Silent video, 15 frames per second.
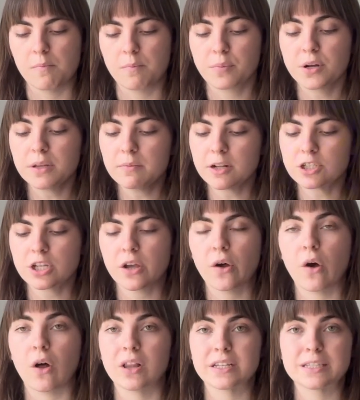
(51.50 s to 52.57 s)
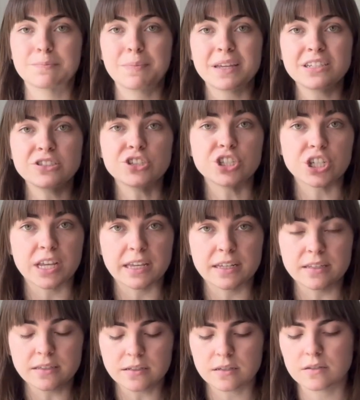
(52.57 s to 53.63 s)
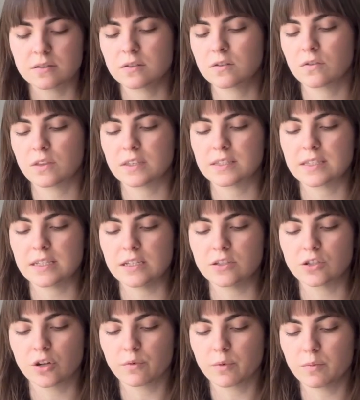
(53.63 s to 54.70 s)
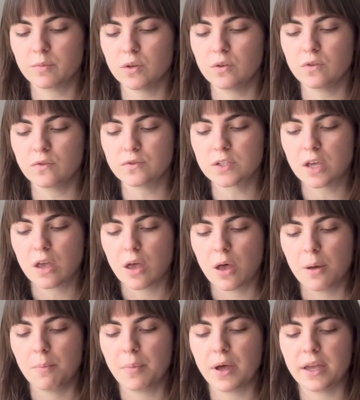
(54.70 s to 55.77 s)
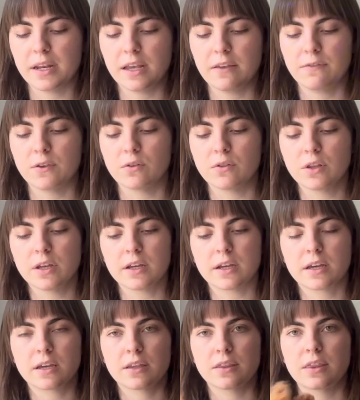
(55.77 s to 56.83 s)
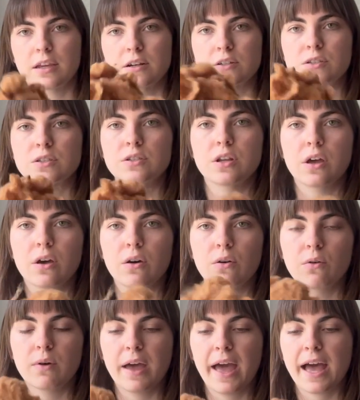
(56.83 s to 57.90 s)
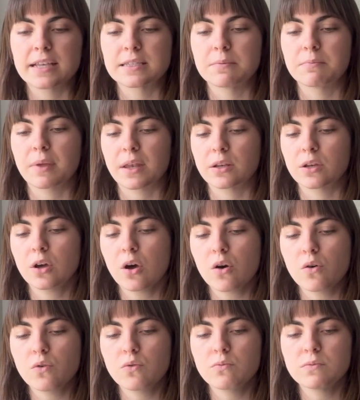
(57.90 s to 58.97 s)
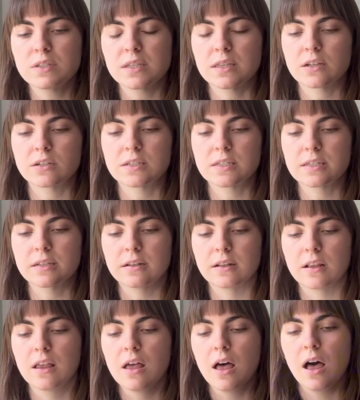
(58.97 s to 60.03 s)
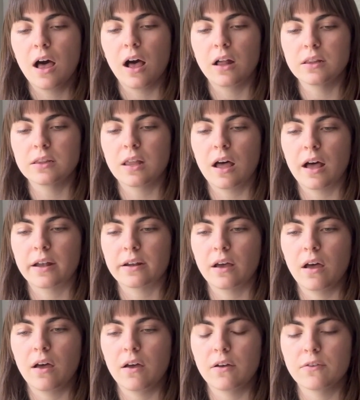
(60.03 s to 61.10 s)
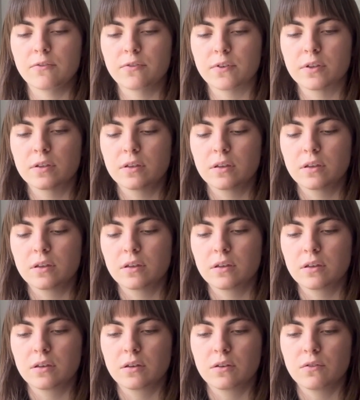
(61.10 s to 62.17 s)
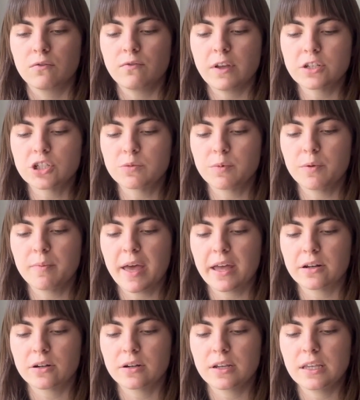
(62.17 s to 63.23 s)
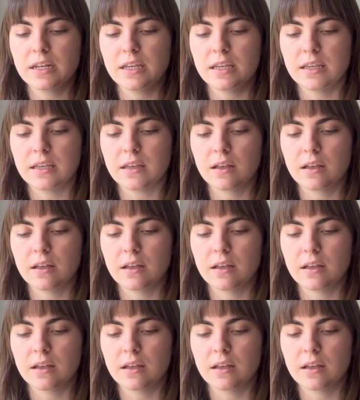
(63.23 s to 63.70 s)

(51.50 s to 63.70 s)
pretty much at all. It's been ginned, so the seeds are removed. But if you look, it hasn't been combed. There's still a lot of vegetable matter in it,